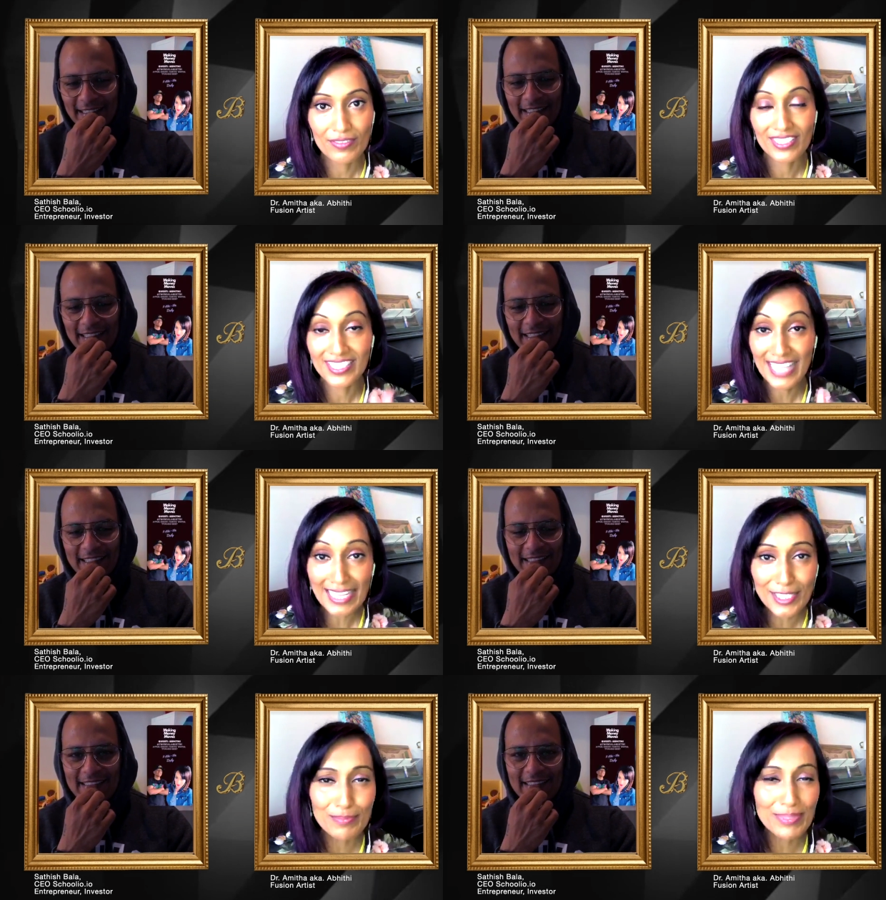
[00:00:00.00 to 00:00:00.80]

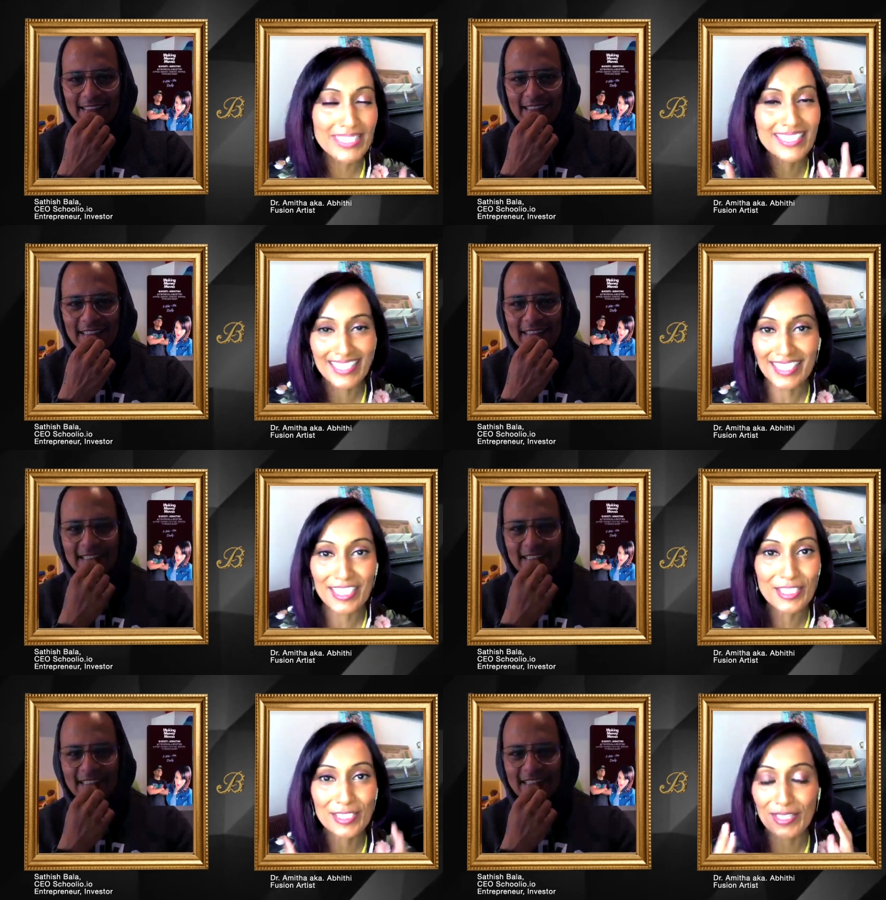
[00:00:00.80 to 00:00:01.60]
Speaker 1: SatsB,
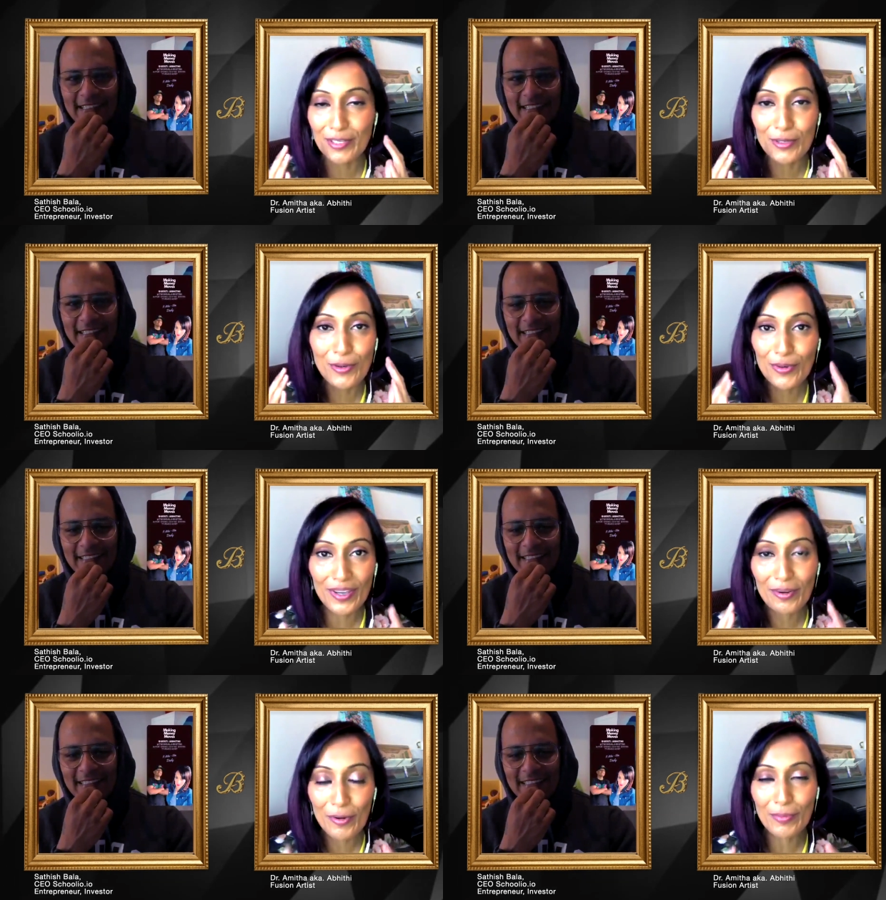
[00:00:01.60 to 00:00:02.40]
Sathish, you know,
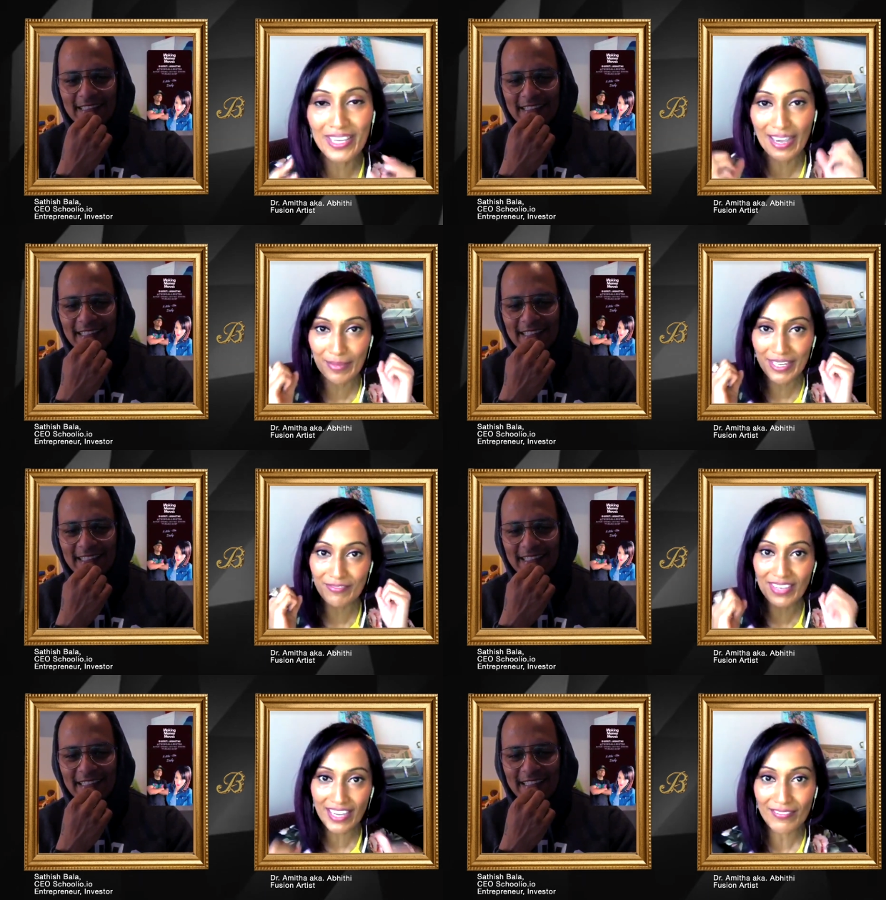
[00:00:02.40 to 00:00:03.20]
Homi, I mean,
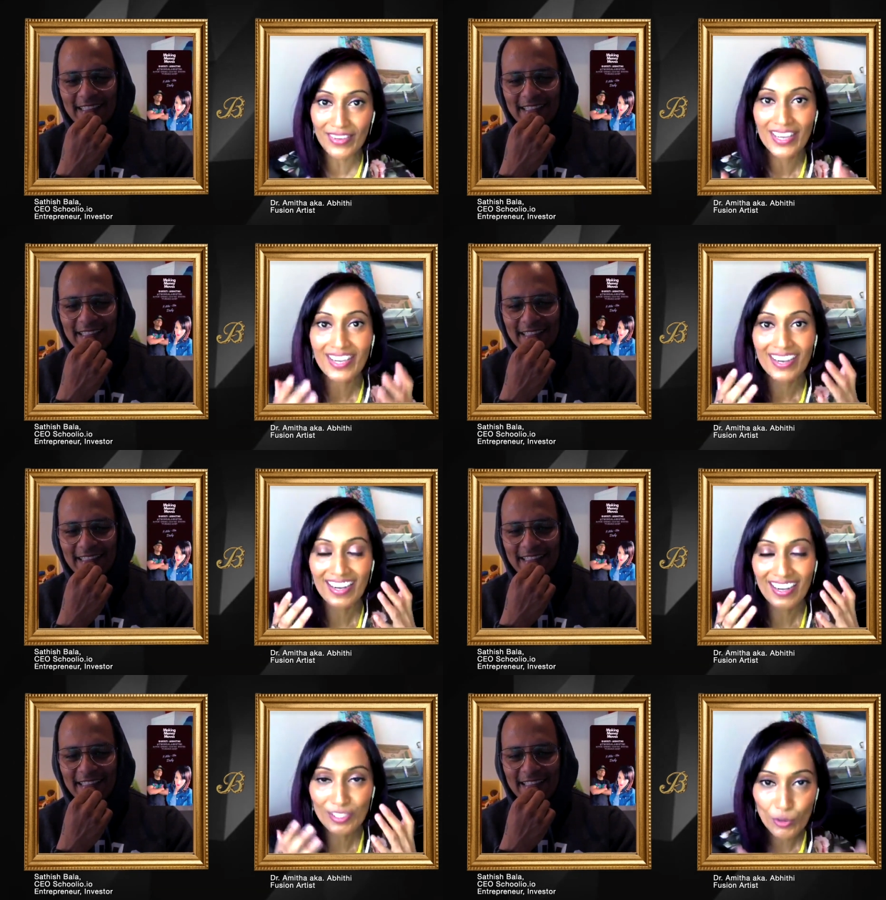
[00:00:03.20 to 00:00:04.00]
we have
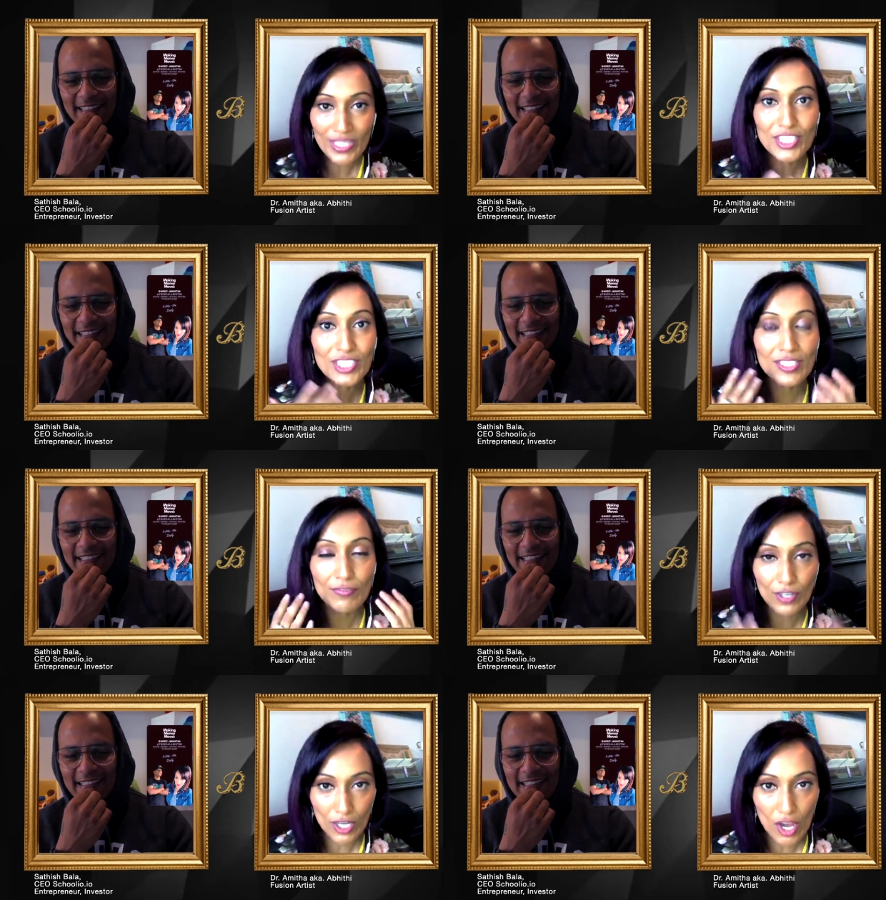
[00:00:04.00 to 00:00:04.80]
uh, known each other
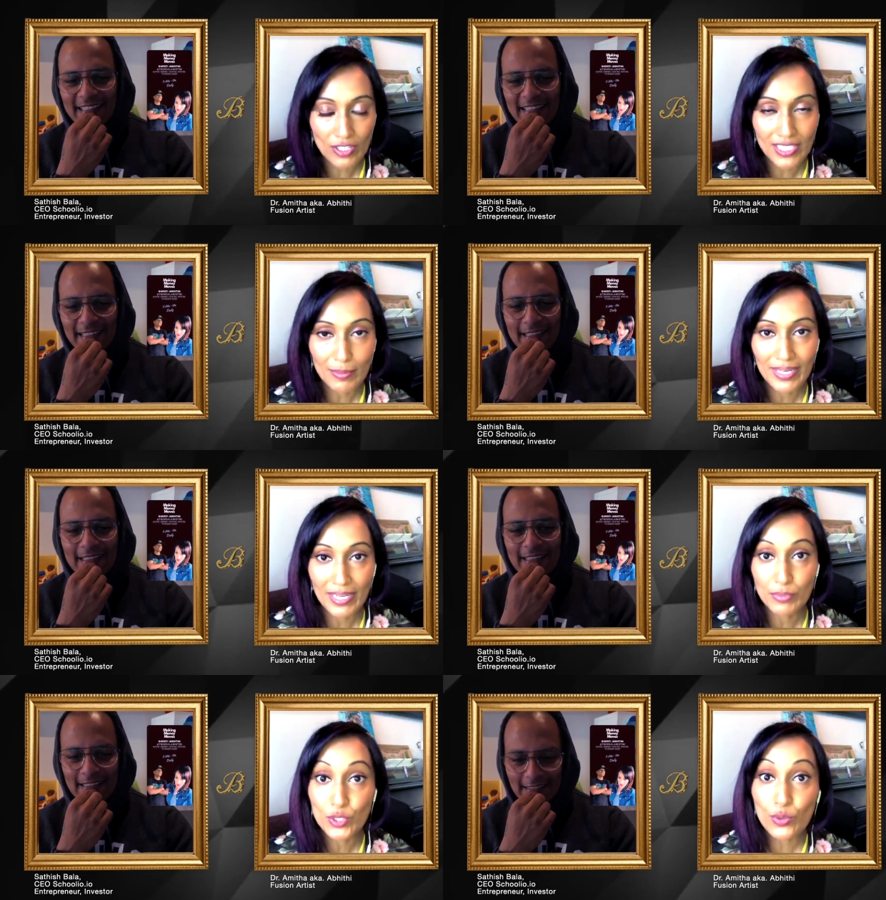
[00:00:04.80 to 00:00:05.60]
for a long time, but I'm
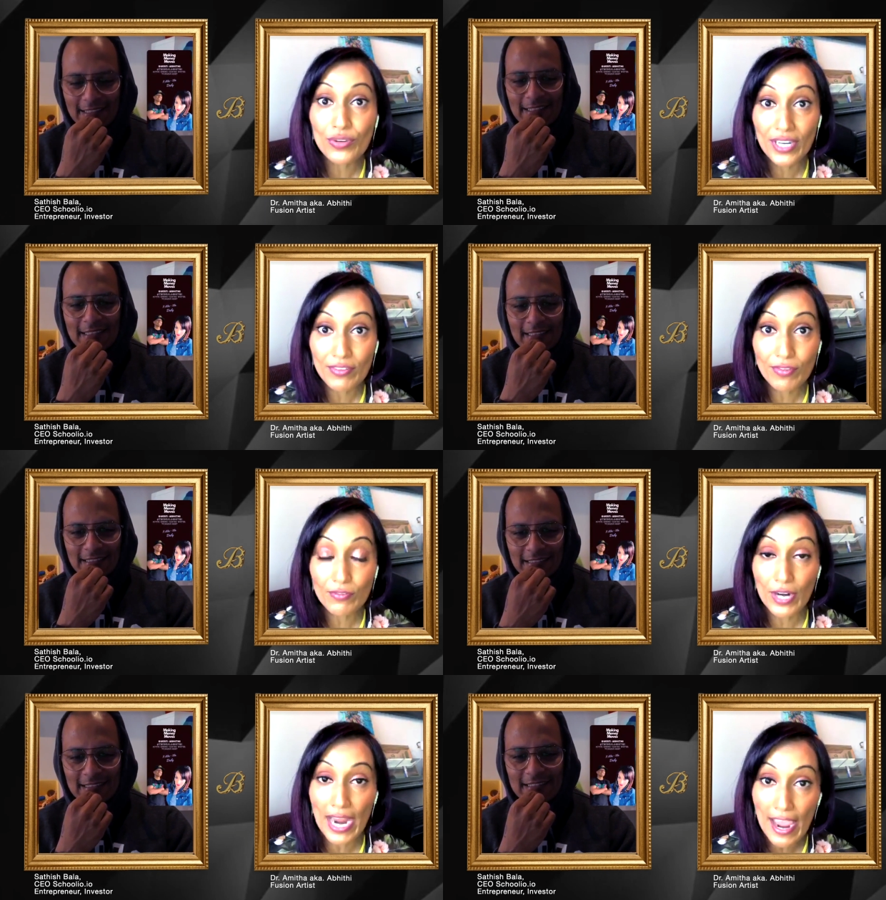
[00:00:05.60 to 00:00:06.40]
so grateful
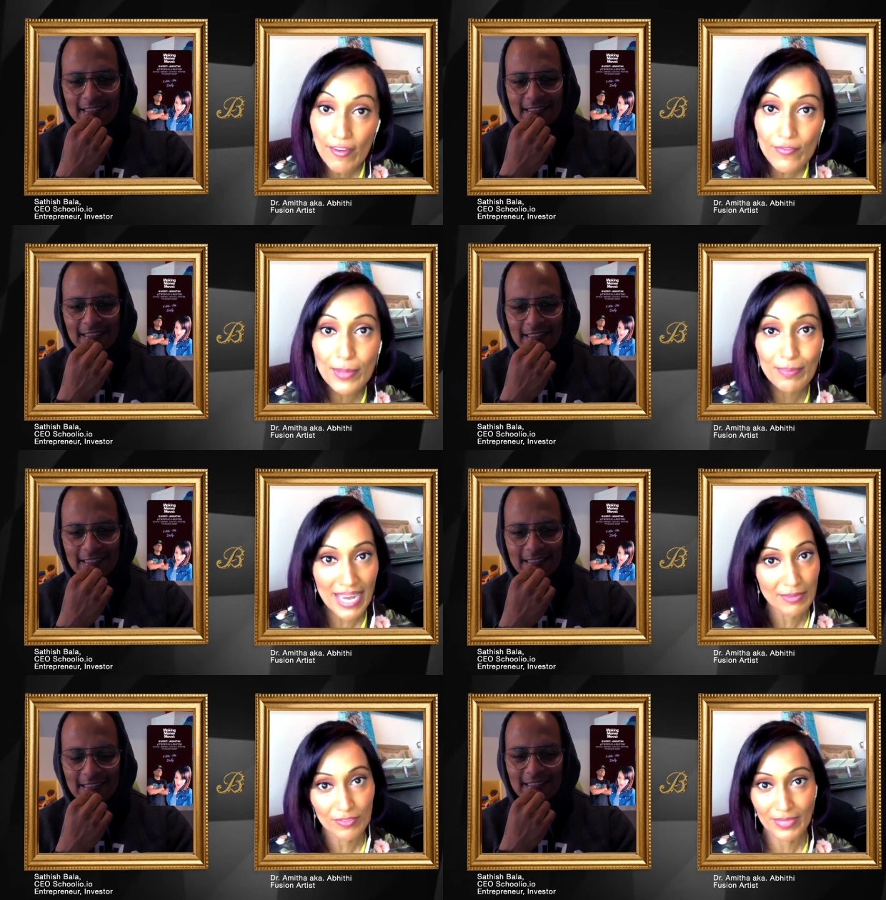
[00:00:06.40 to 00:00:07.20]
for every
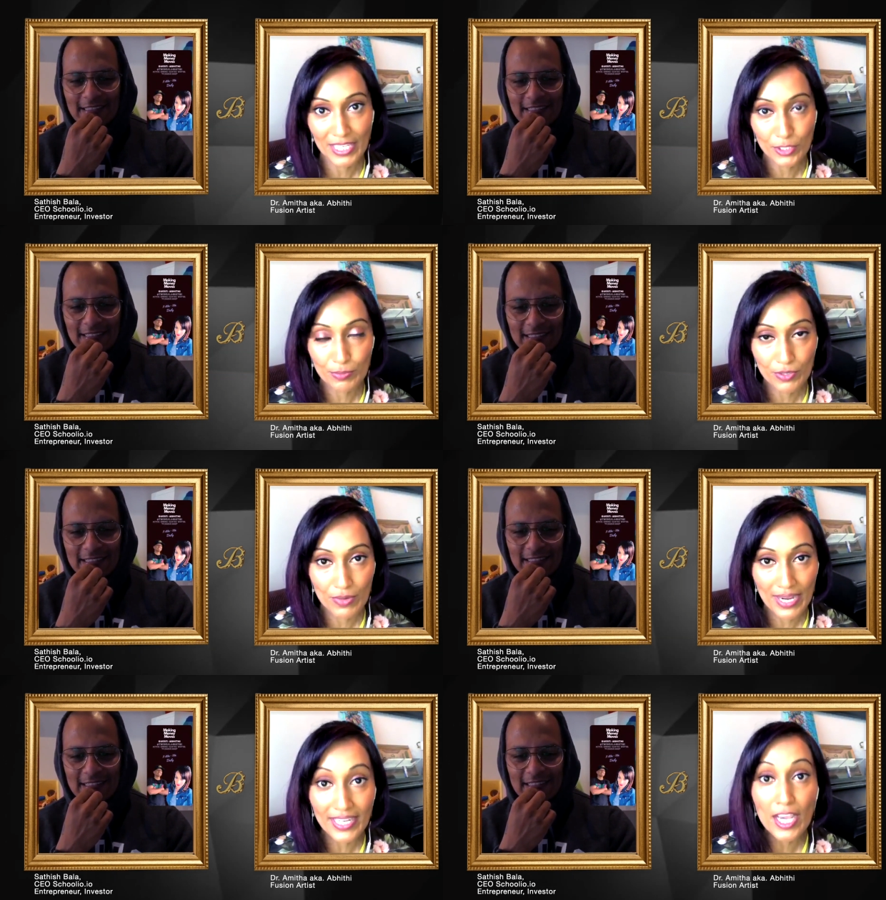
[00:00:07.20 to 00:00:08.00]
platform that you
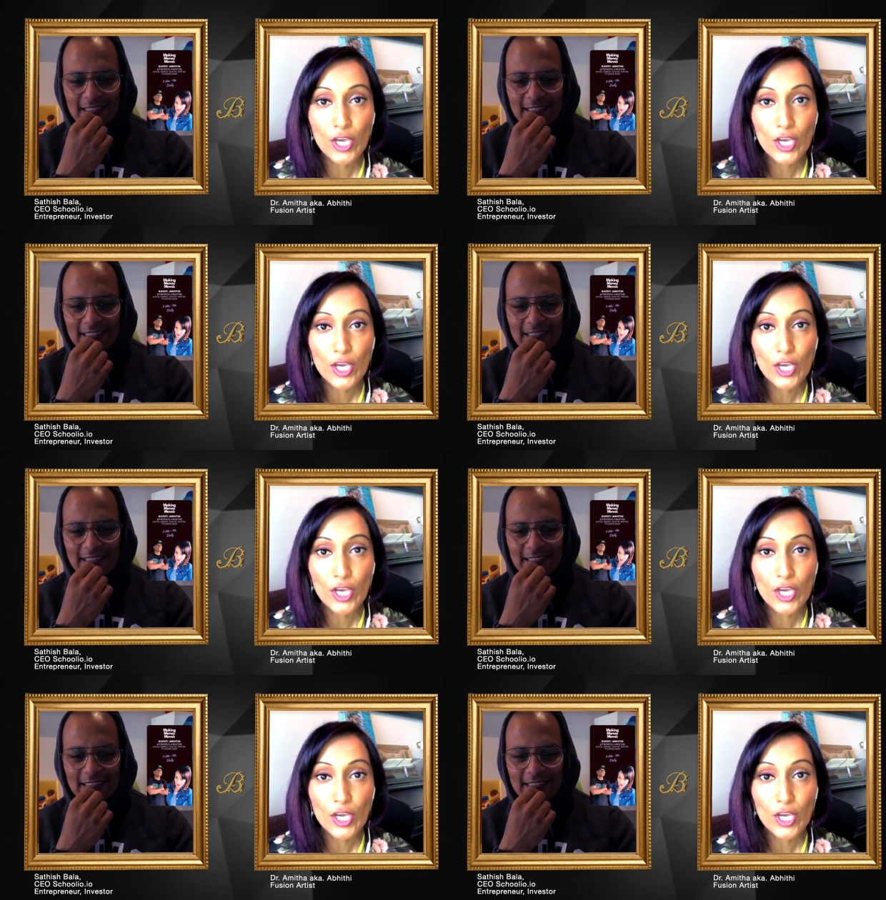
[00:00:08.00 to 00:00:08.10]
provide.